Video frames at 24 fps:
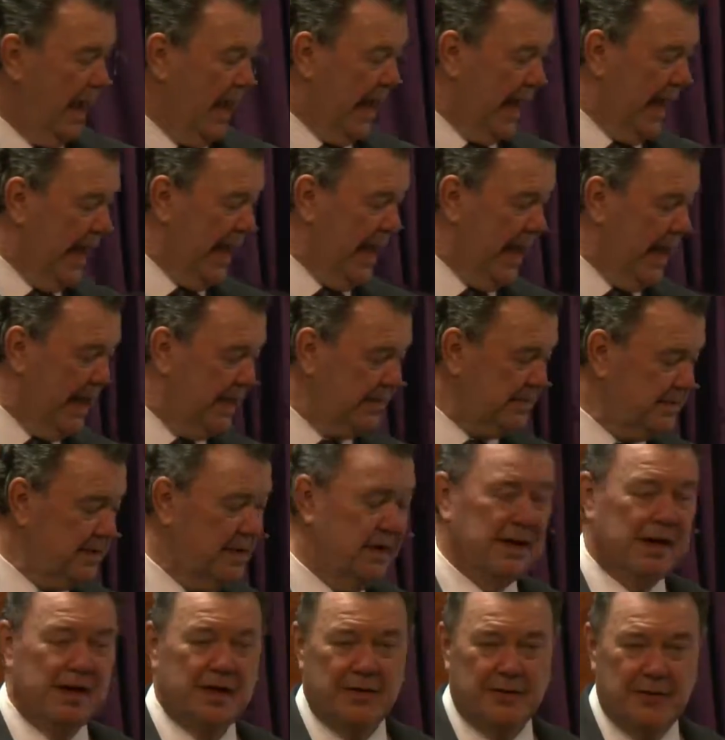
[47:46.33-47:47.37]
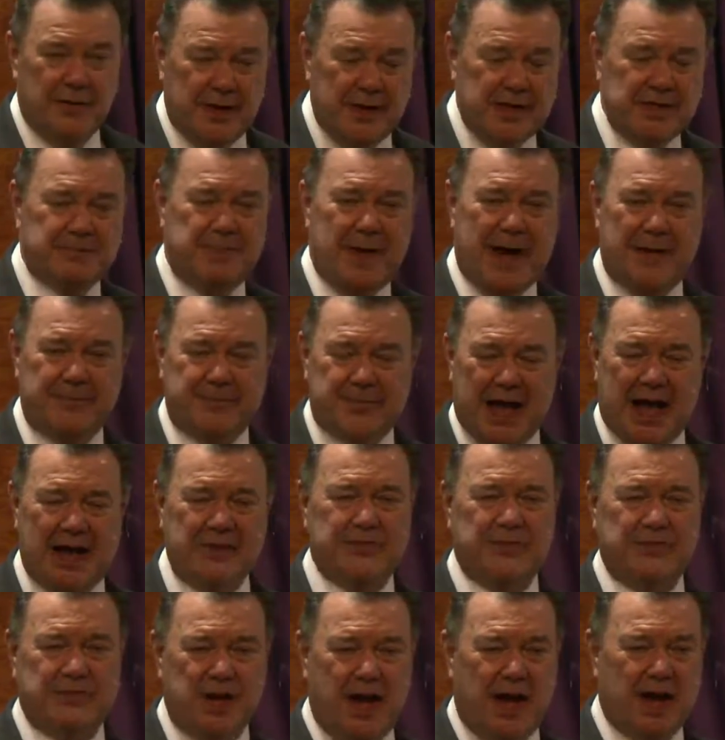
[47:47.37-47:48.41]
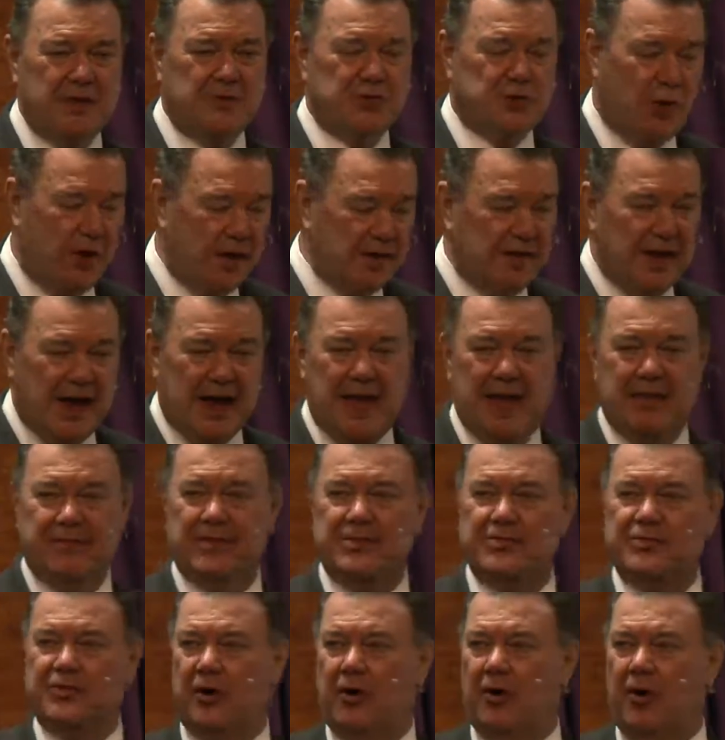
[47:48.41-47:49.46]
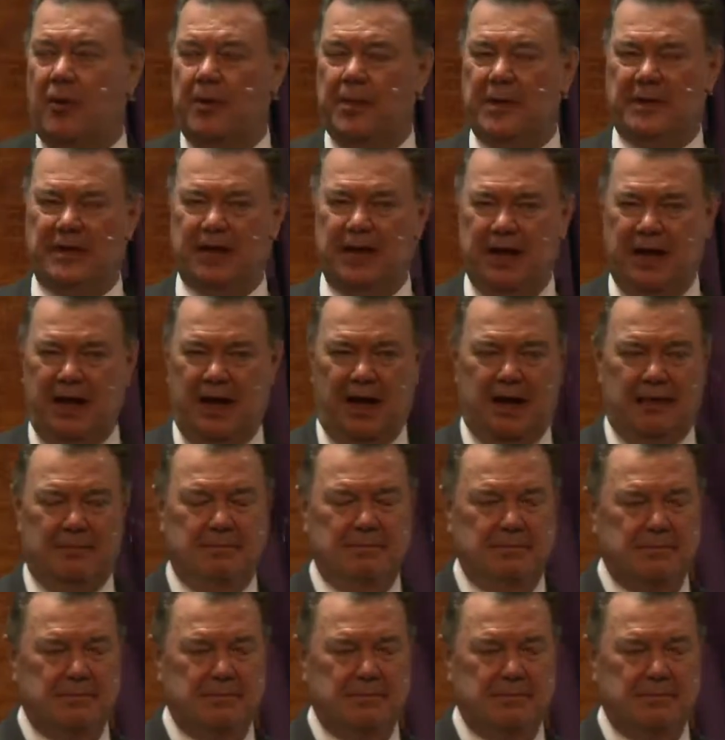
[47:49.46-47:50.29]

And when he's baptized with John and Jordan, the heavens are open to him.